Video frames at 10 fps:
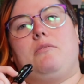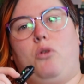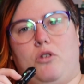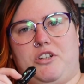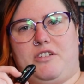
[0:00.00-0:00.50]

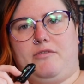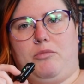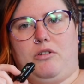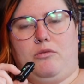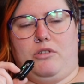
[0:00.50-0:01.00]
portions of the
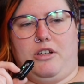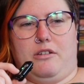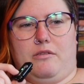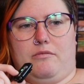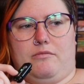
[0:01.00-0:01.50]
book were
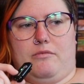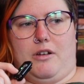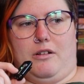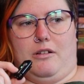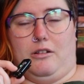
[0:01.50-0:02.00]
like
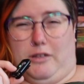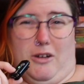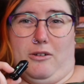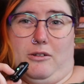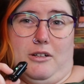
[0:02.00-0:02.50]
a
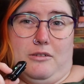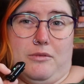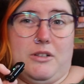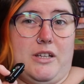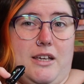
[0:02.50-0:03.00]
lull,
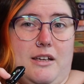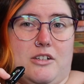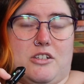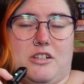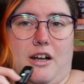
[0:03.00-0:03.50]
really.
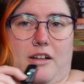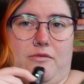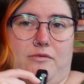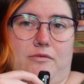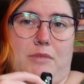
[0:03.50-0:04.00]
It just kind
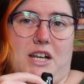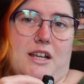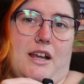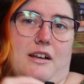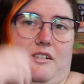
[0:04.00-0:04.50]
of
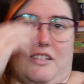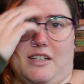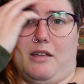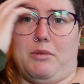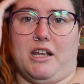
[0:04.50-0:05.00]
maintained a
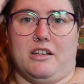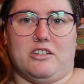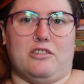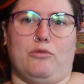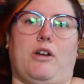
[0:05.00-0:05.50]
steady
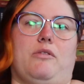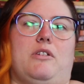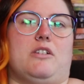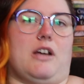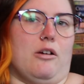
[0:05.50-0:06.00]
pace throughout
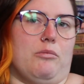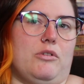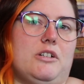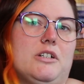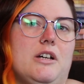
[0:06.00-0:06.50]
the entire
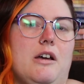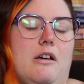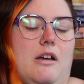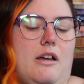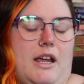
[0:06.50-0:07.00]
book.
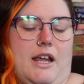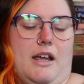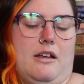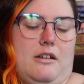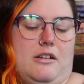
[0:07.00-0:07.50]

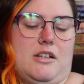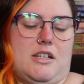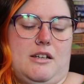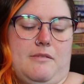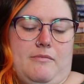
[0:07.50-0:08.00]

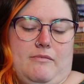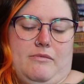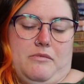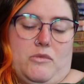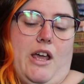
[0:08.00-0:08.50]
And
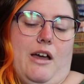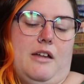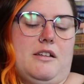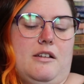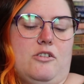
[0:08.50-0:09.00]
yeah,
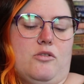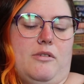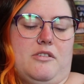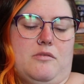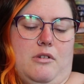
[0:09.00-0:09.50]
I did
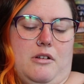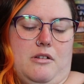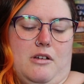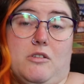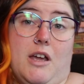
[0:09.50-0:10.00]
enjoy this
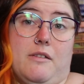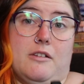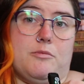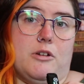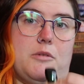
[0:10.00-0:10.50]
one. So yeah,
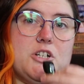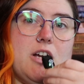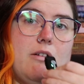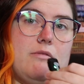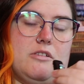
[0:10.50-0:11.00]
that's pretty much
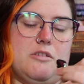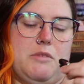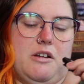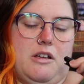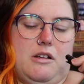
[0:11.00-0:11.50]
how I felt
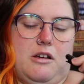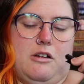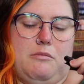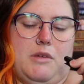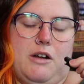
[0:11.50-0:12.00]
about it.
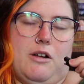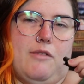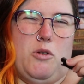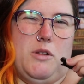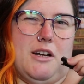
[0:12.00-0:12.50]
I don't
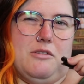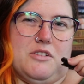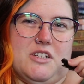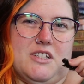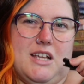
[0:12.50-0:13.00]
have a whole lot
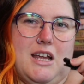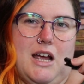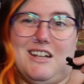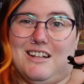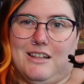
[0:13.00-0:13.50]
else to say.
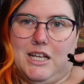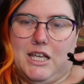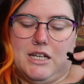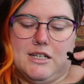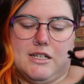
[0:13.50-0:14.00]
I did
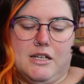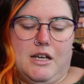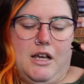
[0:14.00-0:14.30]
like it,